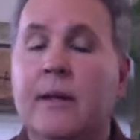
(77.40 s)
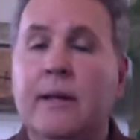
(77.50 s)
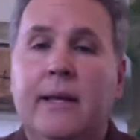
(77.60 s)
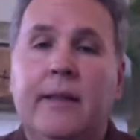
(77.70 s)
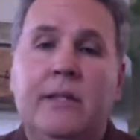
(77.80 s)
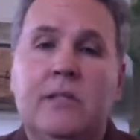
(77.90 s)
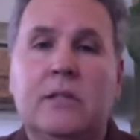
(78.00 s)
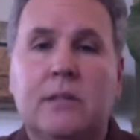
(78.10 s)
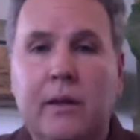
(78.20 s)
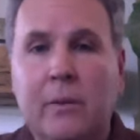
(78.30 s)
and that's
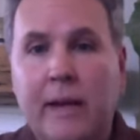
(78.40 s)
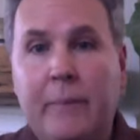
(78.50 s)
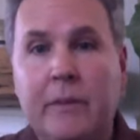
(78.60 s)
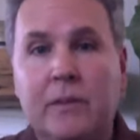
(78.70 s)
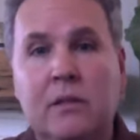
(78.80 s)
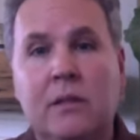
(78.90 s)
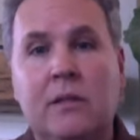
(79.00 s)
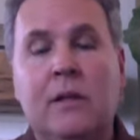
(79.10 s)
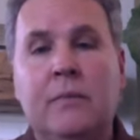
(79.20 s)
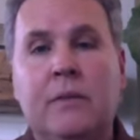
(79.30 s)
just kind of what happens. So
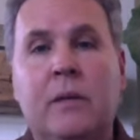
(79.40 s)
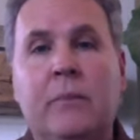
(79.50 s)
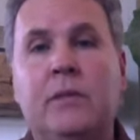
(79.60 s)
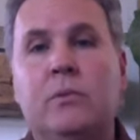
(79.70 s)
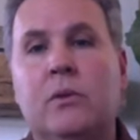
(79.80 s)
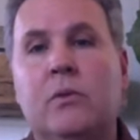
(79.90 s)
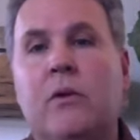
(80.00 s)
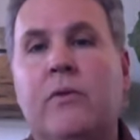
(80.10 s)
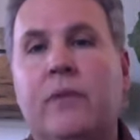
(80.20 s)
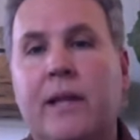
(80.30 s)
companies will throw
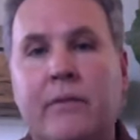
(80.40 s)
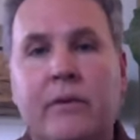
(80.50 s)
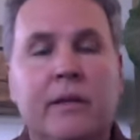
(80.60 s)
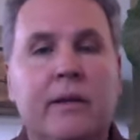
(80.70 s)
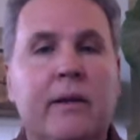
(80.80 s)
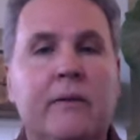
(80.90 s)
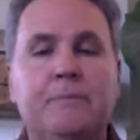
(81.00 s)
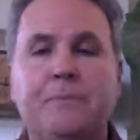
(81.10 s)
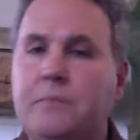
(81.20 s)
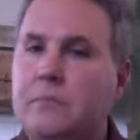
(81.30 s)
a flavor in
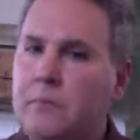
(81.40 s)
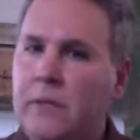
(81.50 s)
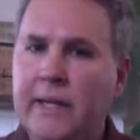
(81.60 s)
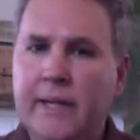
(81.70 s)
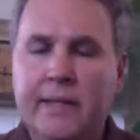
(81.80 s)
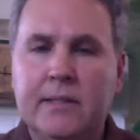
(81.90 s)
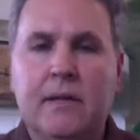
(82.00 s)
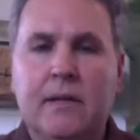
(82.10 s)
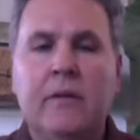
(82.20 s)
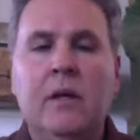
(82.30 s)
there, that kind of
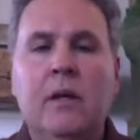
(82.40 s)
stuff.